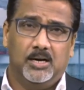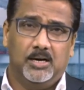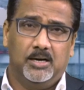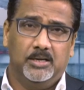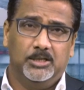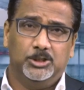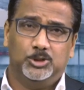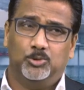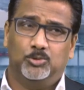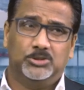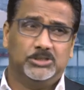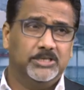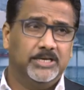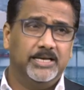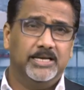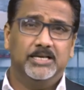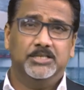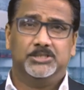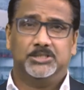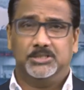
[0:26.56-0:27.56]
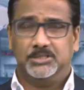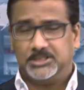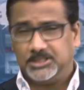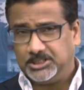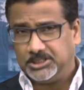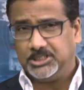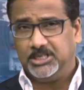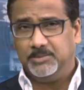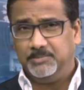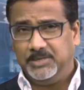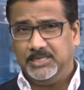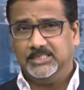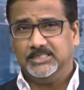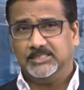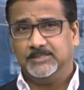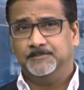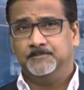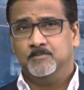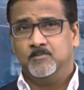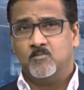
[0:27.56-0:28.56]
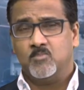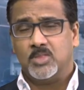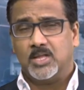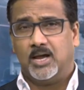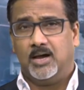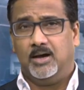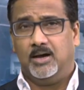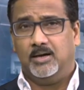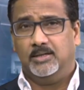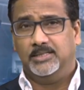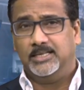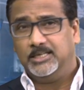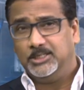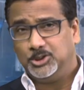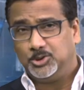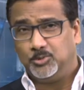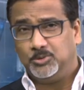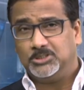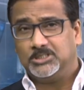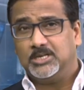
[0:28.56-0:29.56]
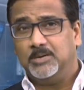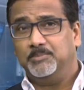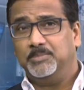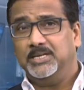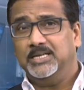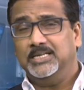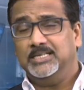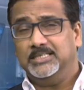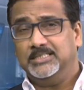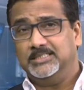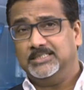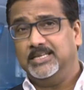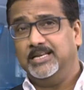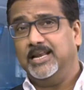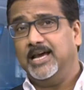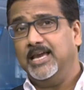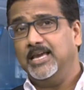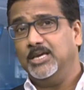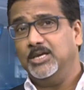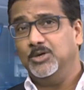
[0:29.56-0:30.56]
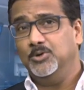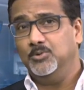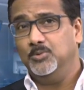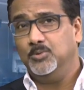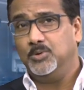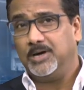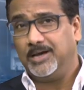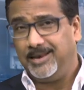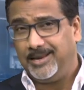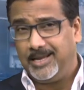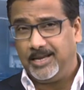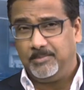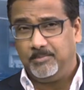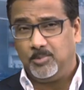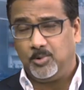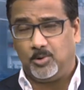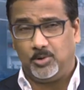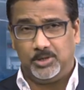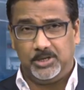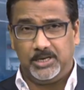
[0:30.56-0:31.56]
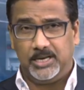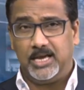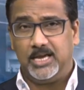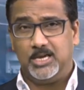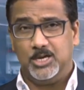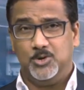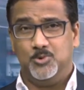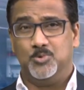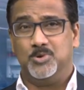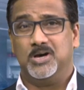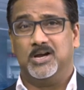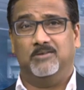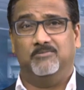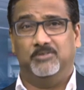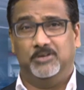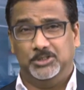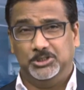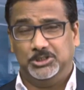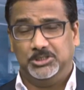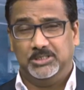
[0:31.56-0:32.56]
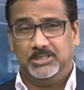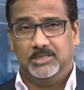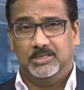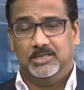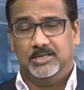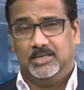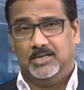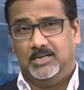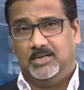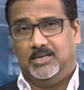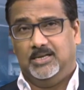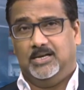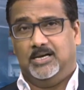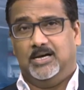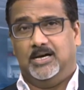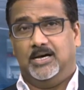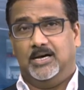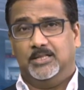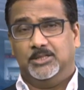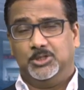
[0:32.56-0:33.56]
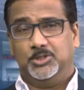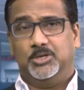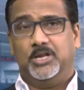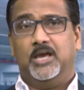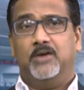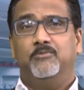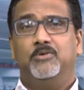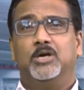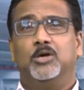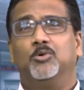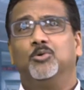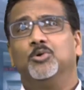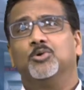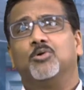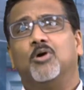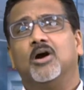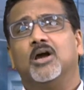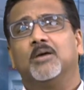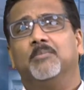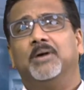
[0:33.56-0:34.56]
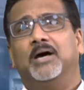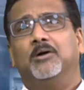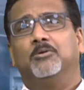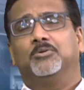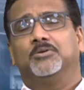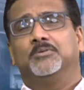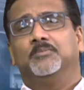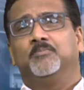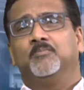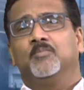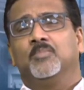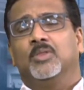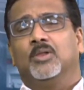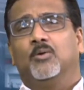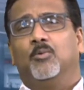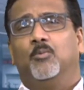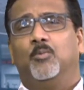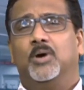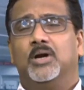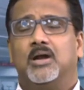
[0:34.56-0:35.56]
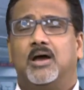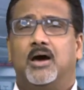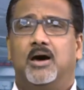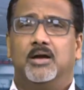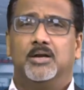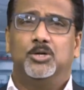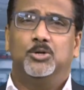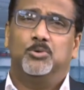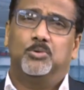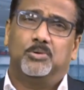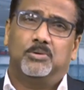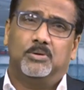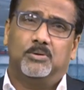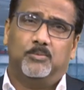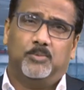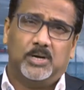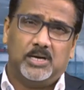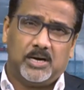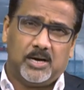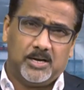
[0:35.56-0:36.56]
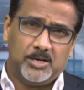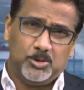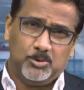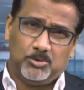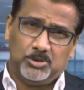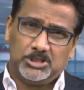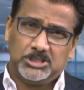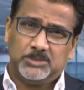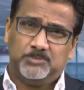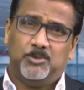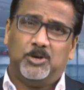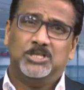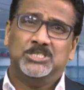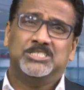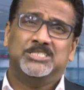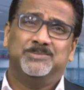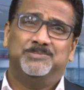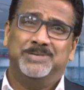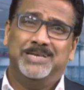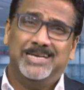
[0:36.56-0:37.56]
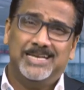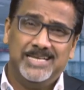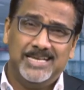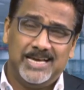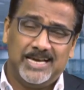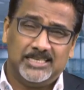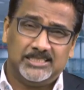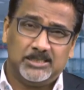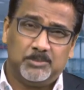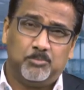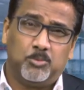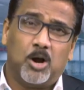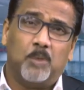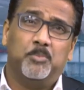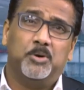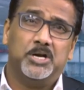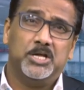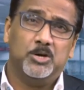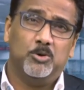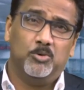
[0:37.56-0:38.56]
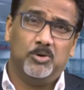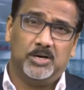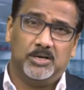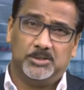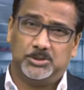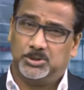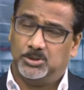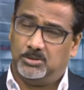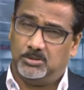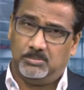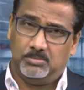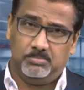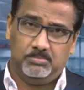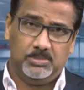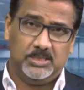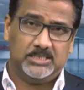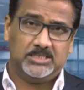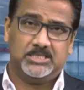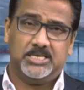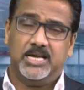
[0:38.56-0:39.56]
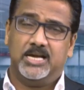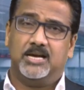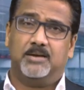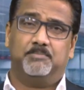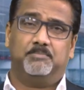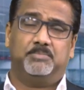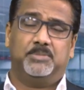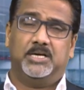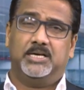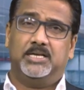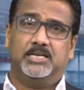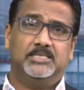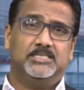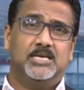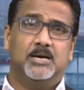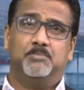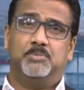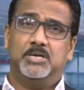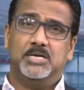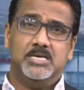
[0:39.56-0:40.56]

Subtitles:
Insurance litigation essentially means that insurance company is denying you claim or denying you coverage. Today we are going to talk about what are your responsibility as a property owner. So let's take an example.